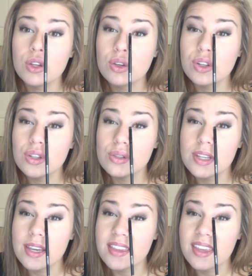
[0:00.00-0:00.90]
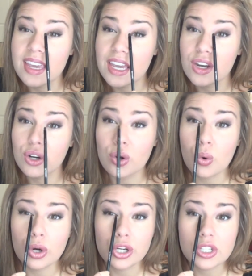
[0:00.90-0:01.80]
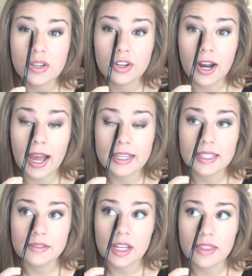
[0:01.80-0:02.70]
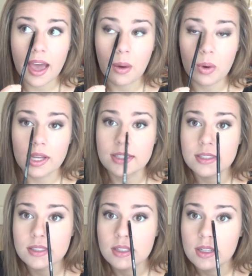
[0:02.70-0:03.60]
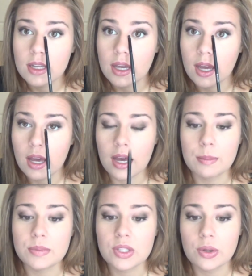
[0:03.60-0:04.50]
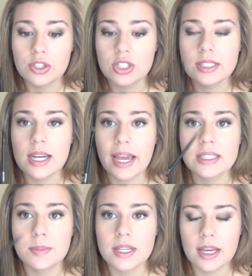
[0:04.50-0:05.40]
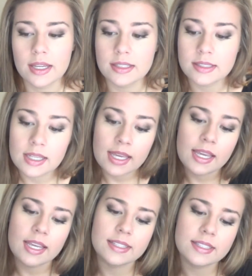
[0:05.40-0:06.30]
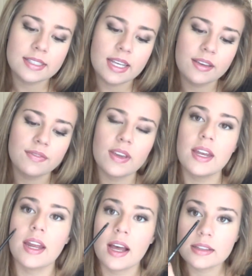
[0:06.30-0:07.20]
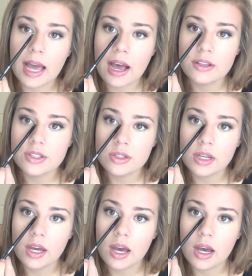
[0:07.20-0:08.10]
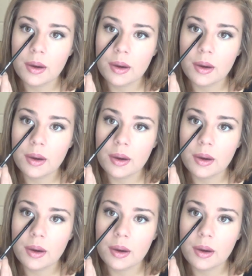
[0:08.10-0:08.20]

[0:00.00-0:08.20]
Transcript: You could use it in the inner corners of your eyes. I've done that once. So it's just nice because it's stiff and it allows you to